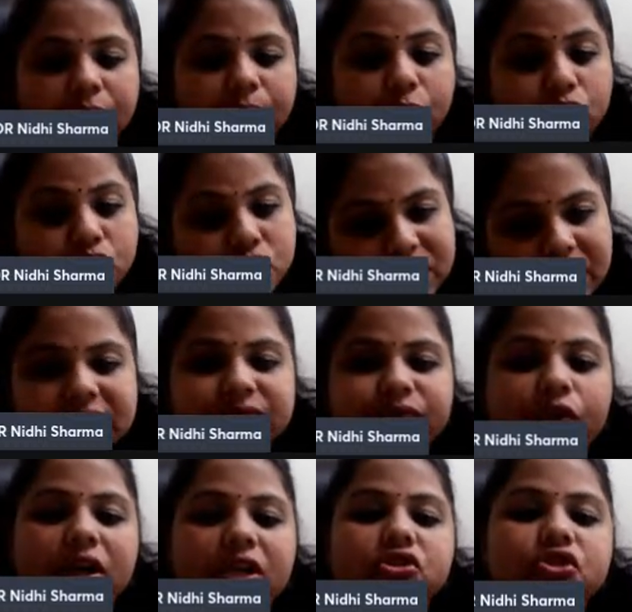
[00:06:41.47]
process
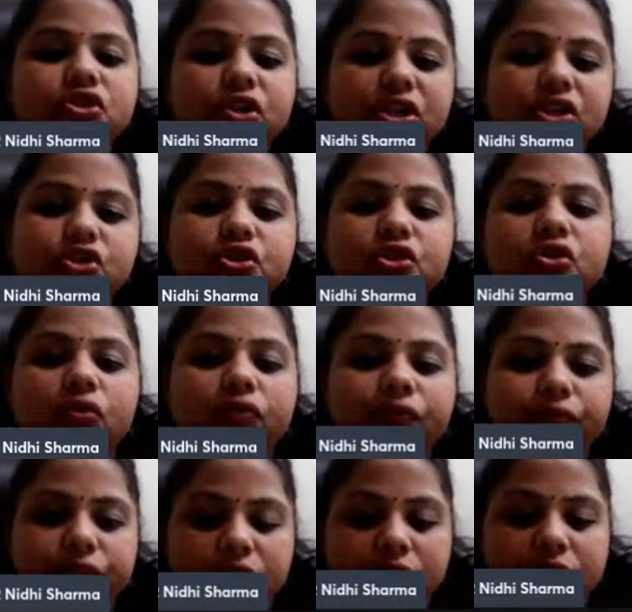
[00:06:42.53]
for registration of
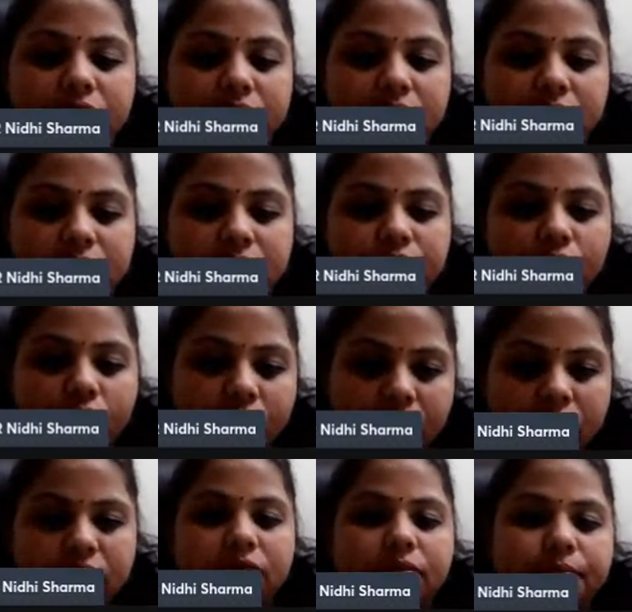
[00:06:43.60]
your,
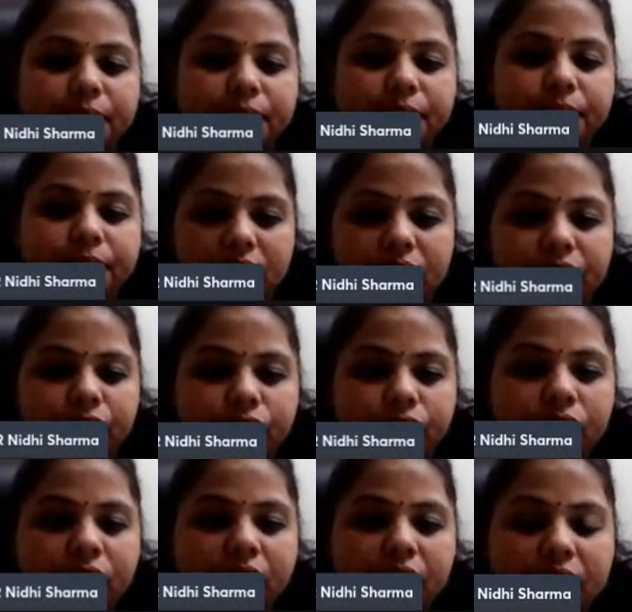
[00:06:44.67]

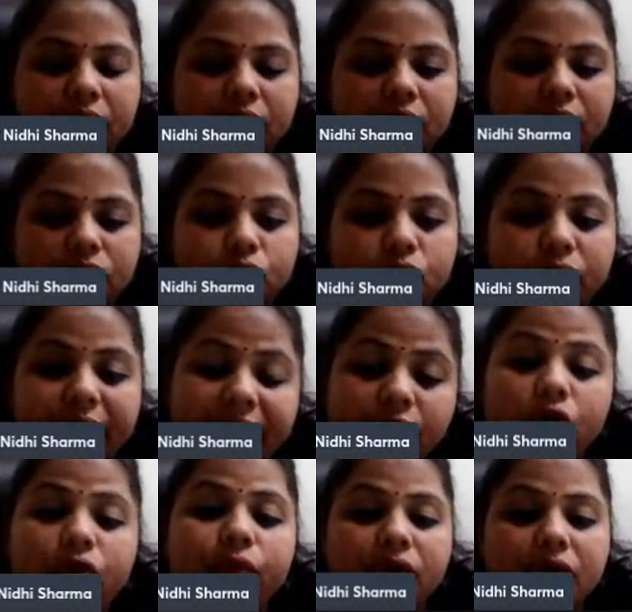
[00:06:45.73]
to get
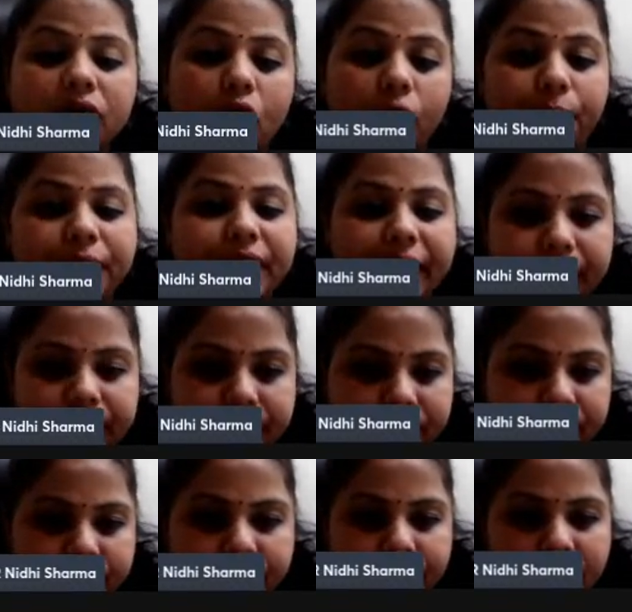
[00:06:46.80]
your work copyrighted.
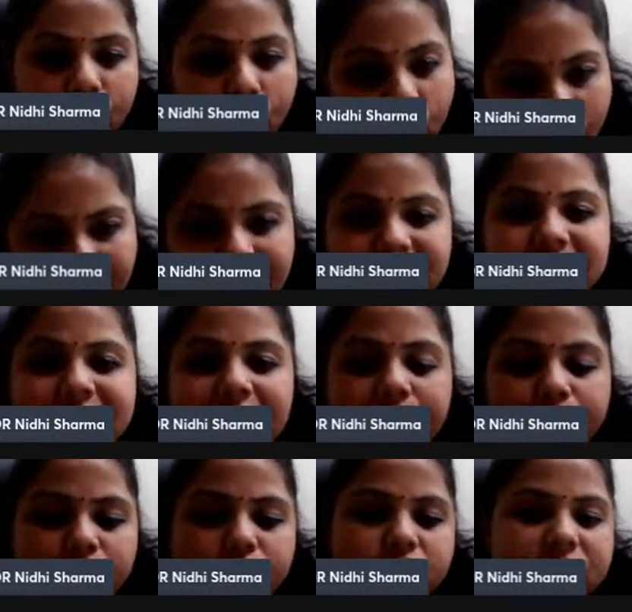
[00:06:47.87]
Now, what is that
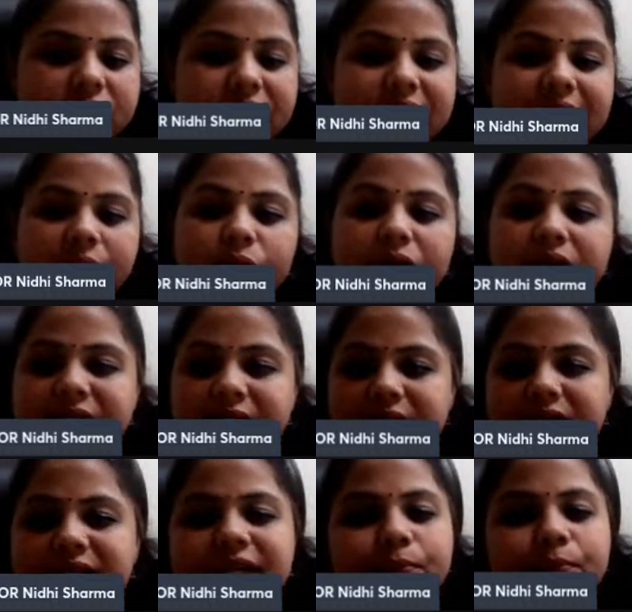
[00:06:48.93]
process? I will
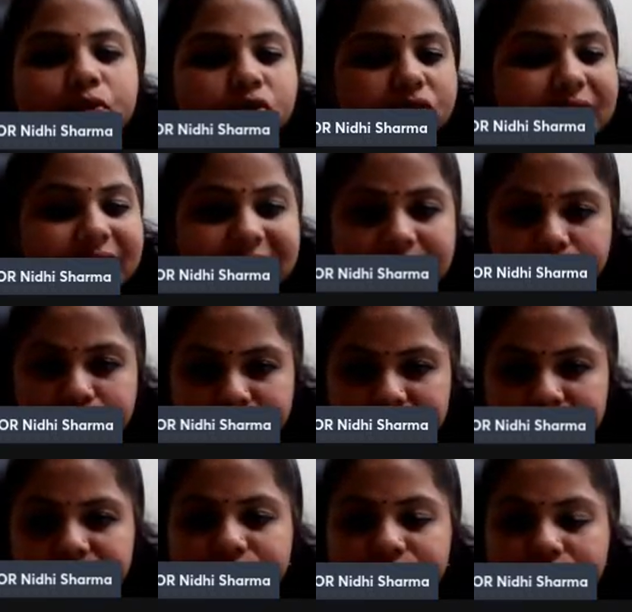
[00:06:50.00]
discuss that process in
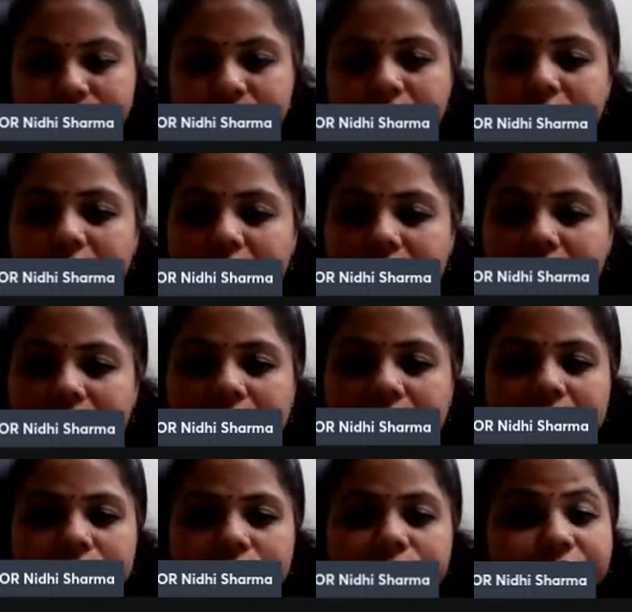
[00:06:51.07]
brief.
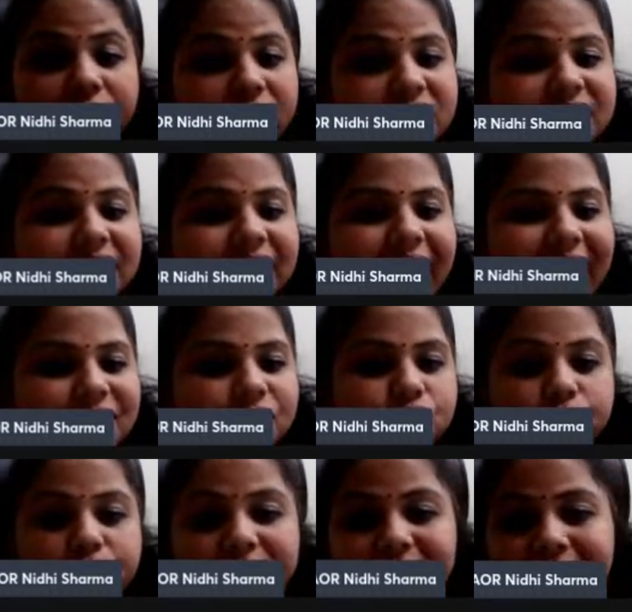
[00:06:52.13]
First, there has
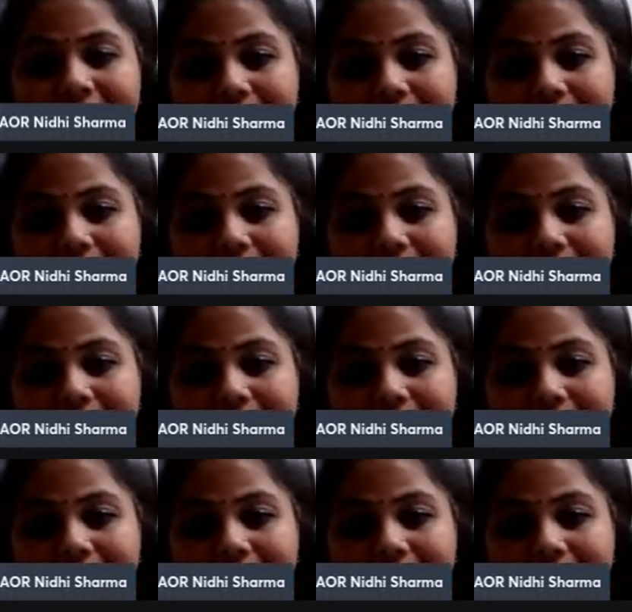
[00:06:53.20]
to be an